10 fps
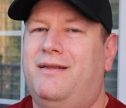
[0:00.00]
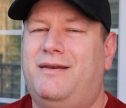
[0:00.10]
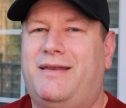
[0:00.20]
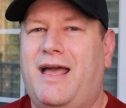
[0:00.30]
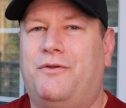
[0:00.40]

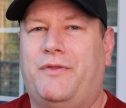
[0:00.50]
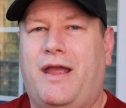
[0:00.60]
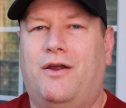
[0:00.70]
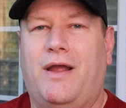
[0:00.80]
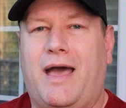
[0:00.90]
down
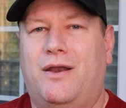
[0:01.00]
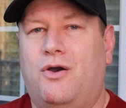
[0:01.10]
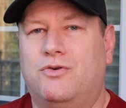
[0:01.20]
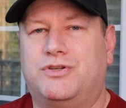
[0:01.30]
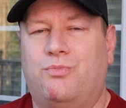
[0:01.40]
there at
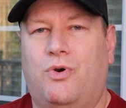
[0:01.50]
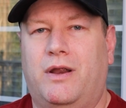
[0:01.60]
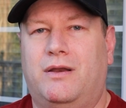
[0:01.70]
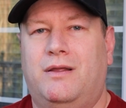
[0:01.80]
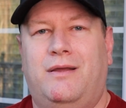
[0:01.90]
Ocean
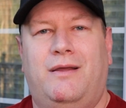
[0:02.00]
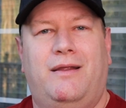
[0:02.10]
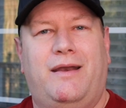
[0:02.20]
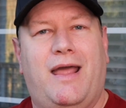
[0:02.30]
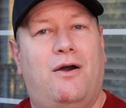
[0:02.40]
Pointe.
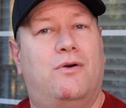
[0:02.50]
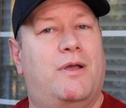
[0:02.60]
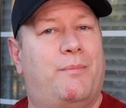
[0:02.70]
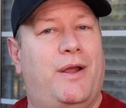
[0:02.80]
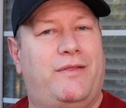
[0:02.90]
Now,
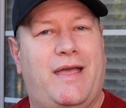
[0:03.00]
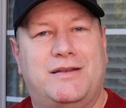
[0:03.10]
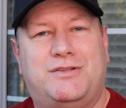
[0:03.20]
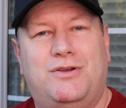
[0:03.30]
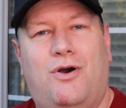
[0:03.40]
comparing
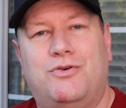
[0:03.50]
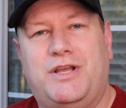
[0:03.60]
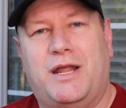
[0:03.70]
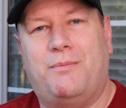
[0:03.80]
that to Oceana